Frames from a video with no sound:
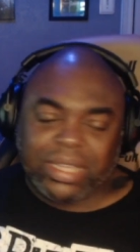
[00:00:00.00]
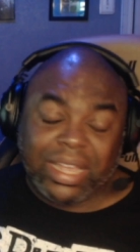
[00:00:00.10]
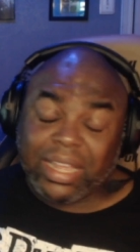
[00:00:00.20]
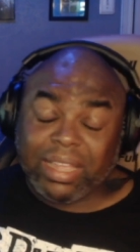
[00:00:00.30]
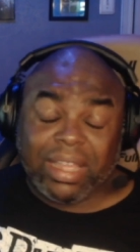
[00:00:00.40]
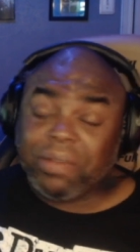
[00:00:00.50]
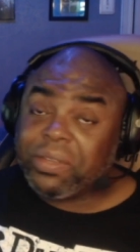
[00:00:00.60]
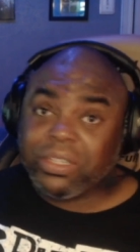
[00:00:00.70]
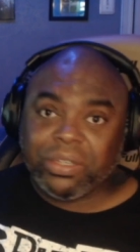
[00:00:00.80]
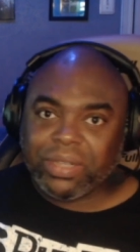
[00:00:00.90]
I, I was
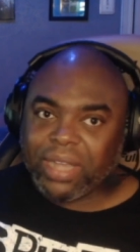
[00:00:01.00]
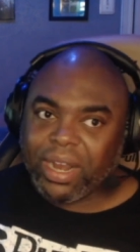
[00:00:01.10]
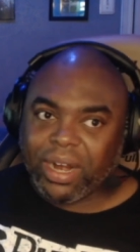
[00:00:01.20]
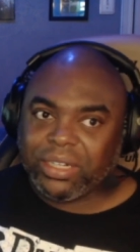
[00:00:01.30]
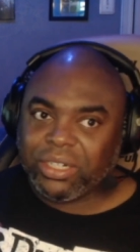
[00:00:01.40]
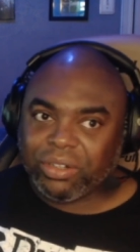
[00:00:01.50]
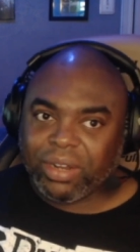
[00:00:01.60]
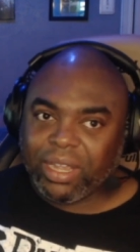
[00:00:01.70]
too tired to drive.